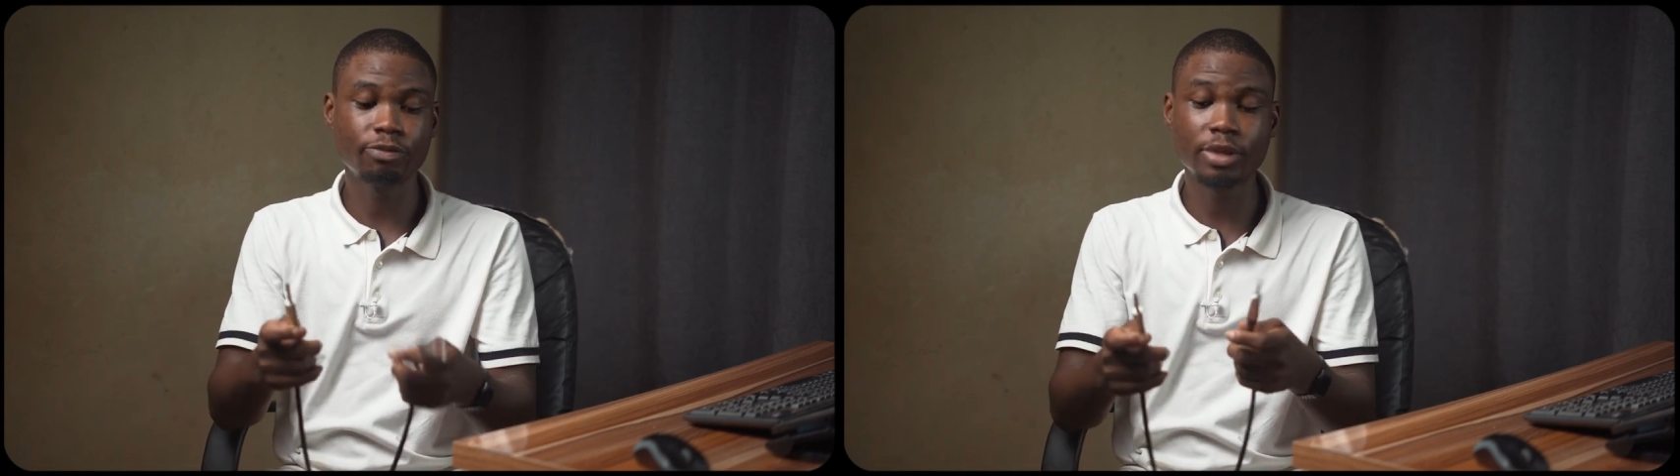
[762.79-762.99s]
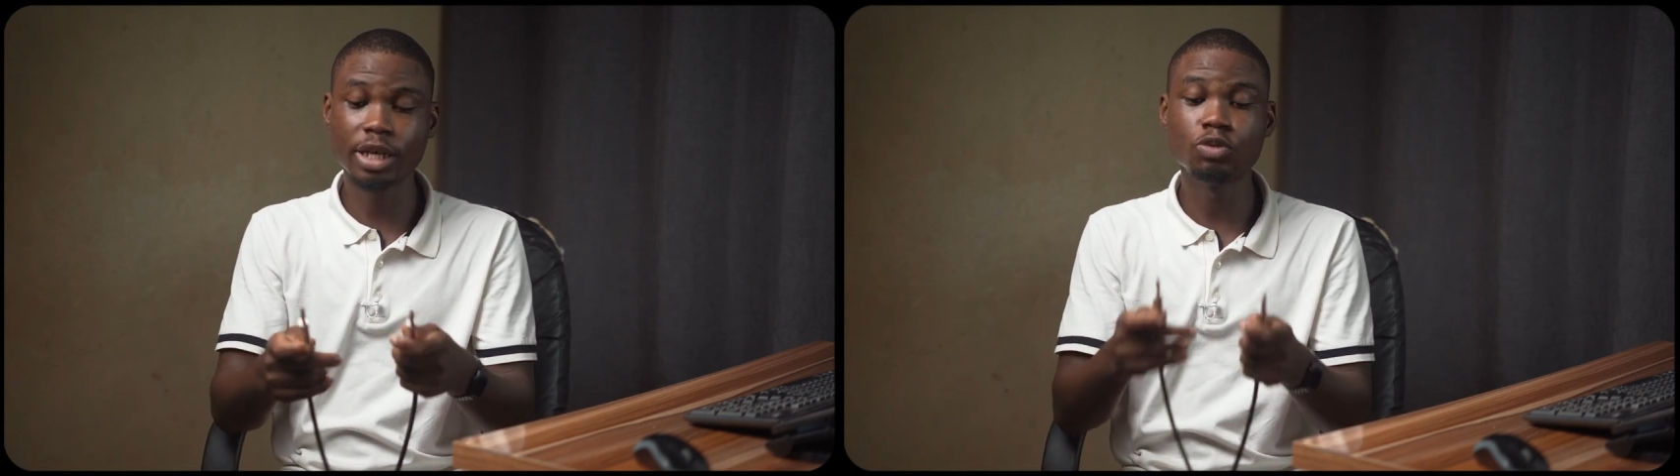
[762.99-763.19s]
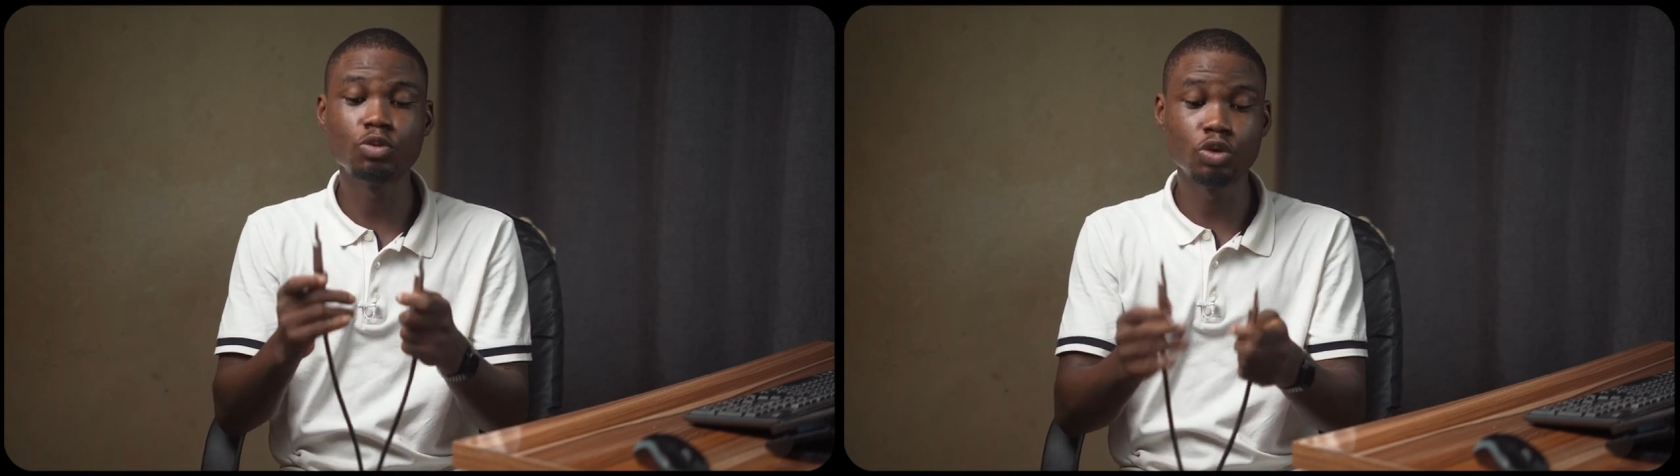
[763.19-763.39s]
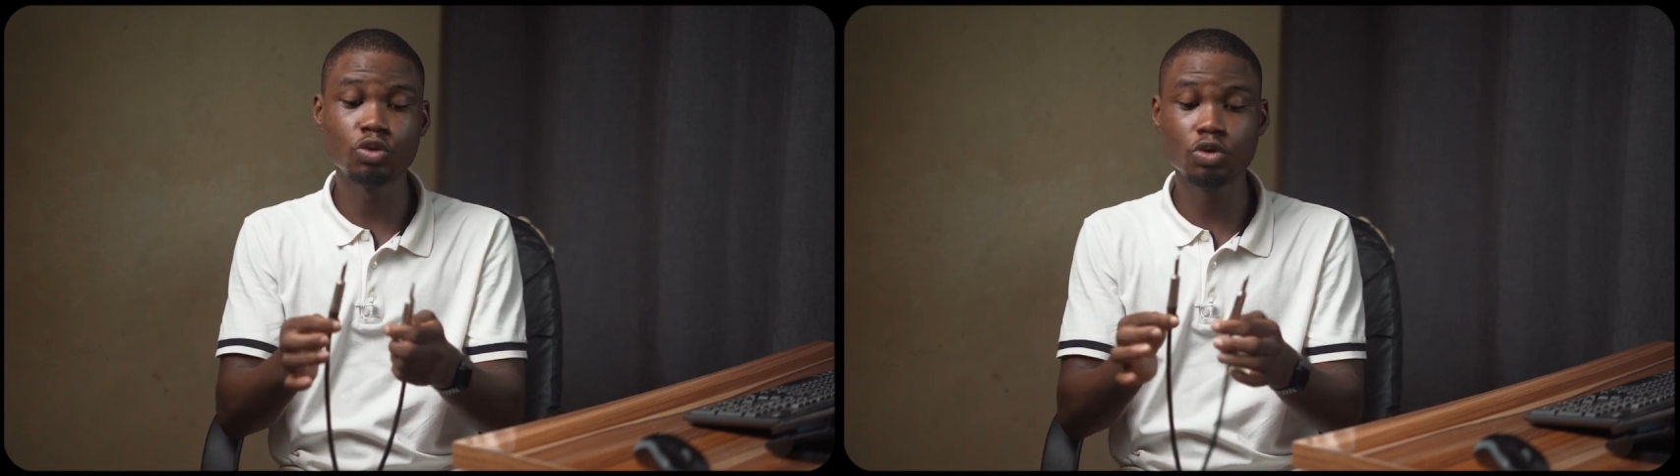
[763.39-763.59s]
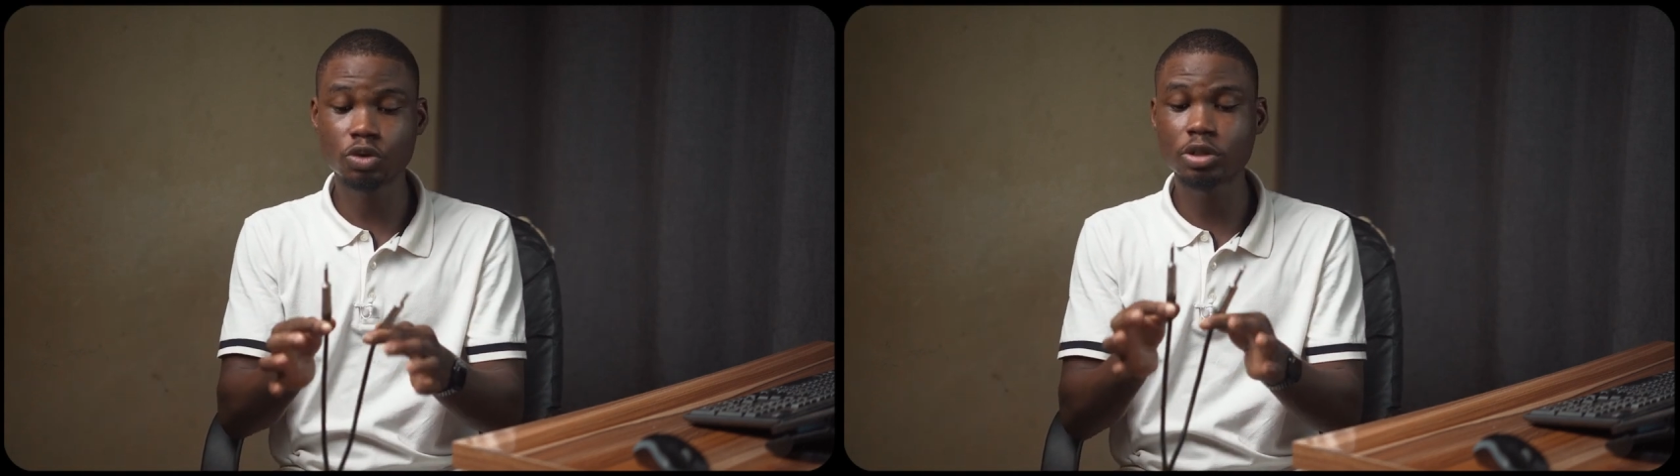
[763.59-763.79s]
time you will
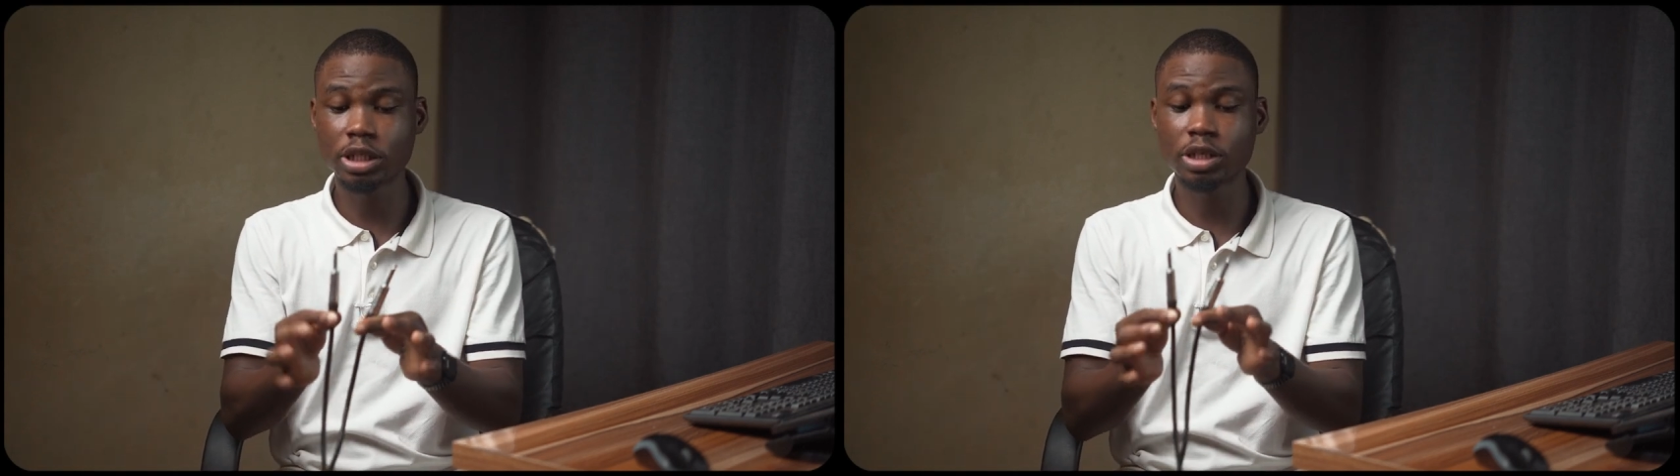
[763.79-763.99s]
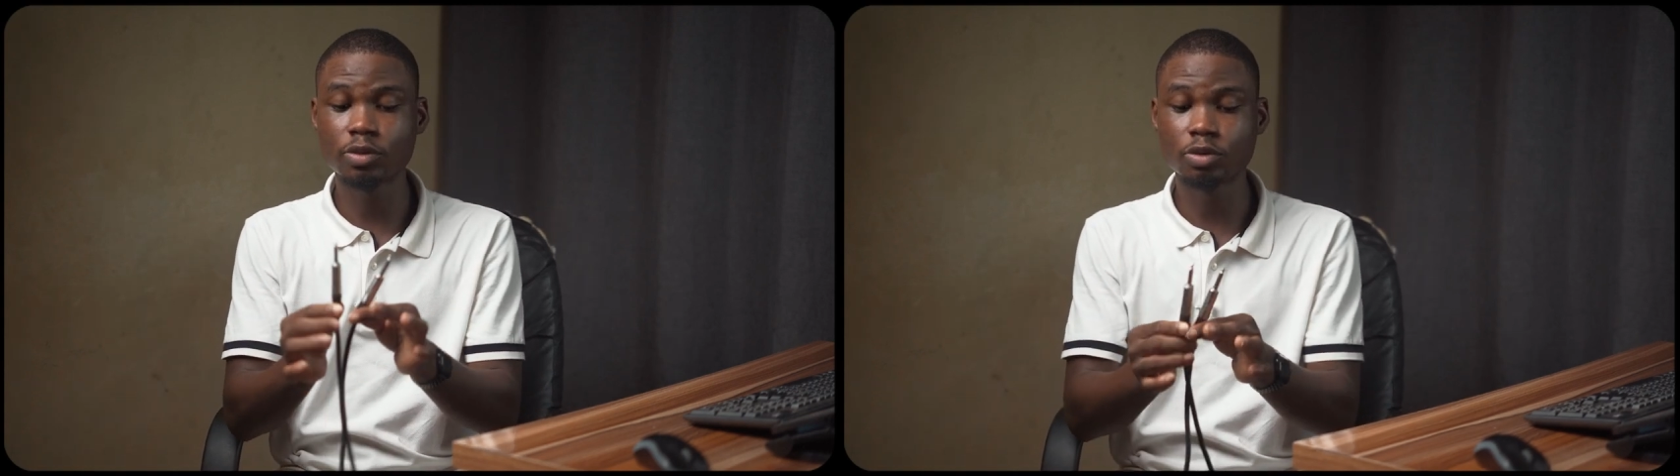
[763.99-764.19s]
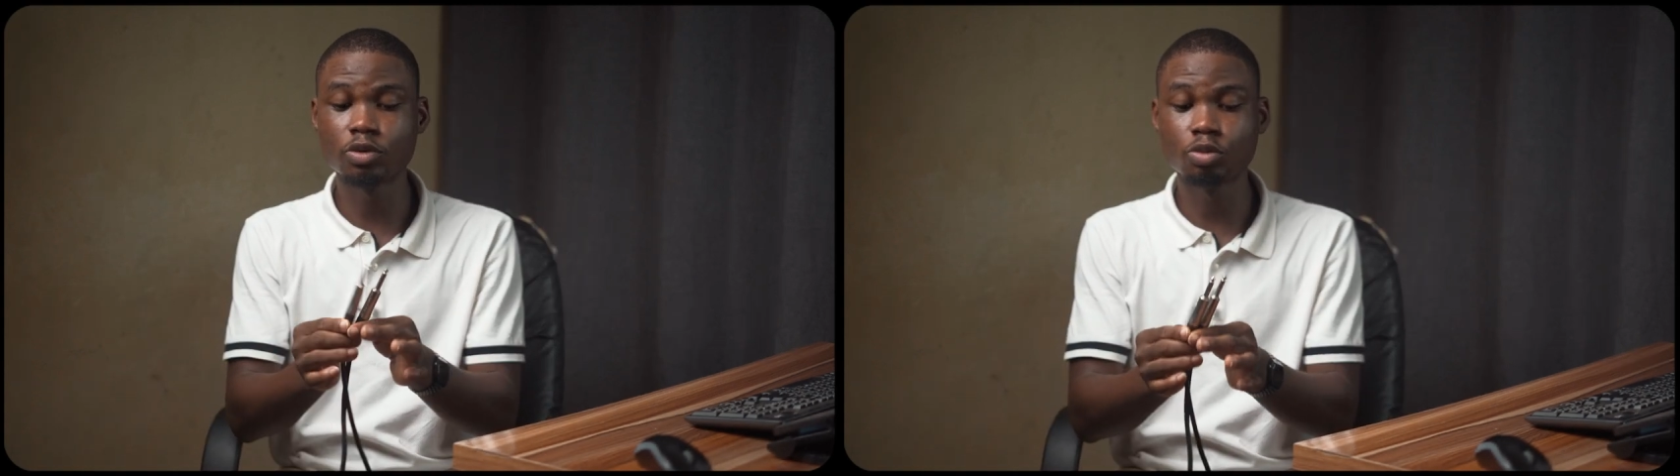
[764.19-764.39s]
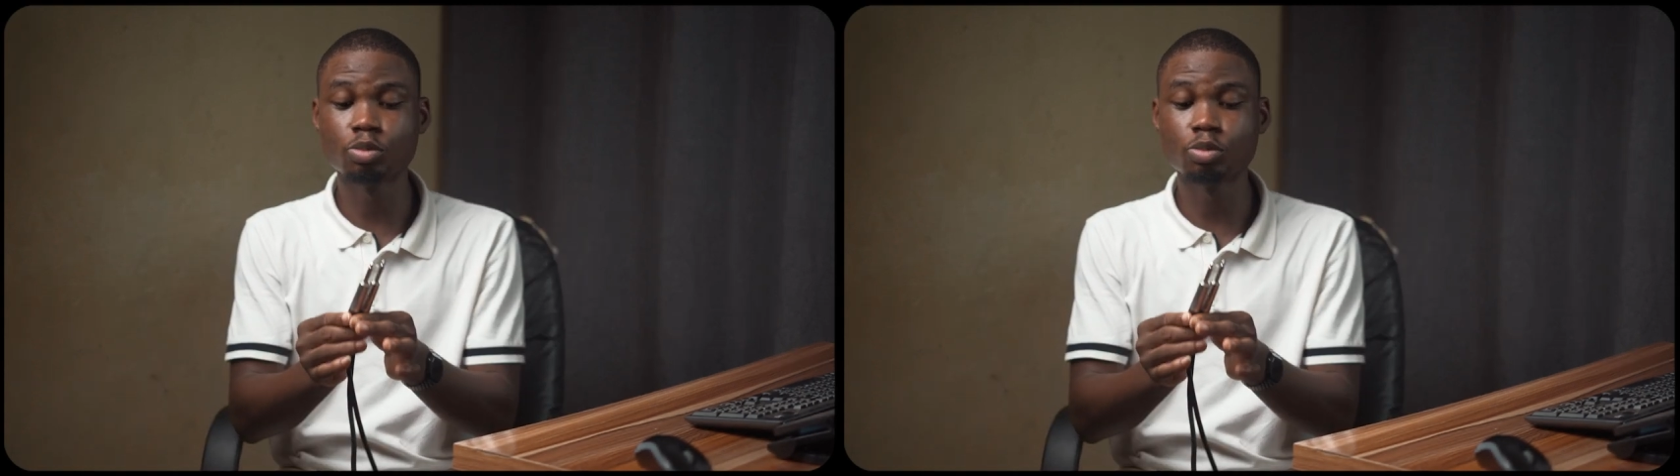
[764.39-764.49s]
use, that you